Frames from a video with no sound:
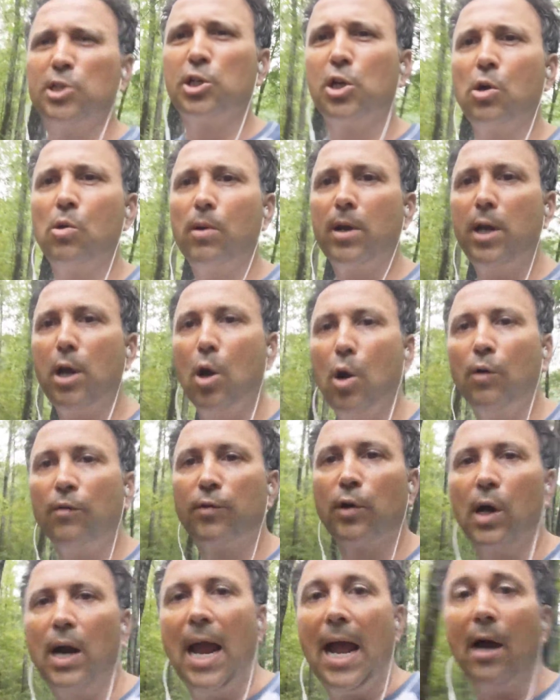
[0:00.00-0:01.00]
going
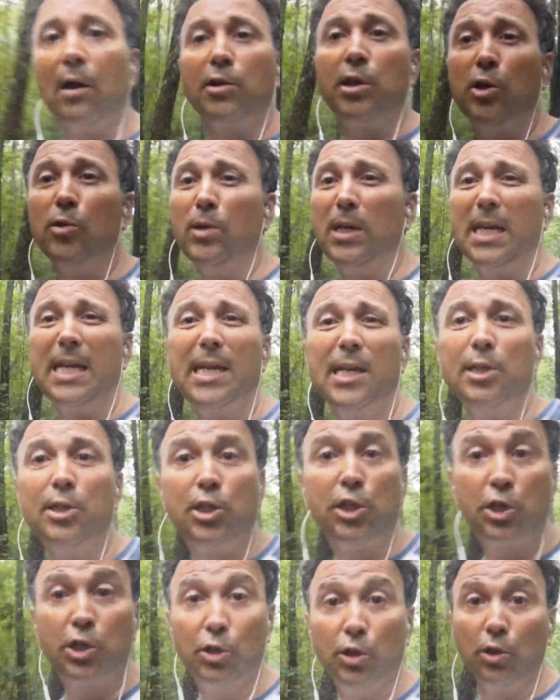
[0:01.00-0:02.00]
over how you
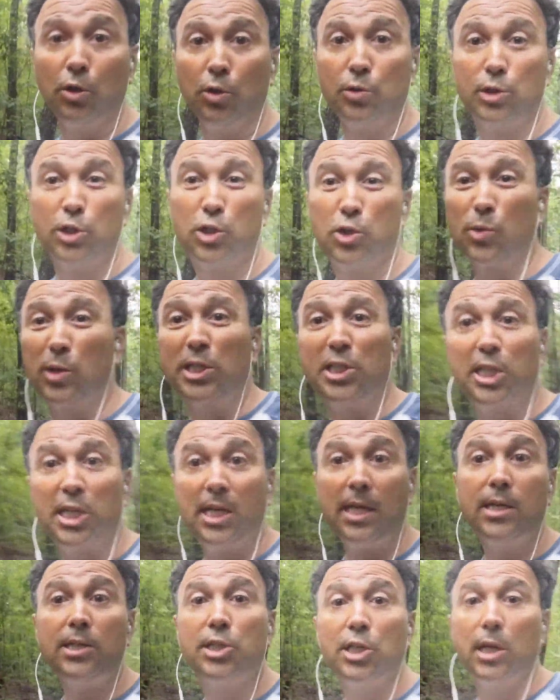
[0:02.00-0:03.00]
need to
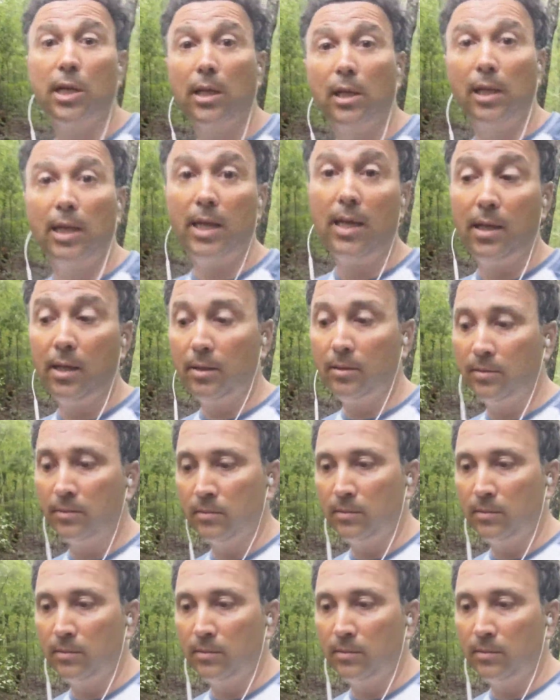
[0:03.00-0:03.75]
strategically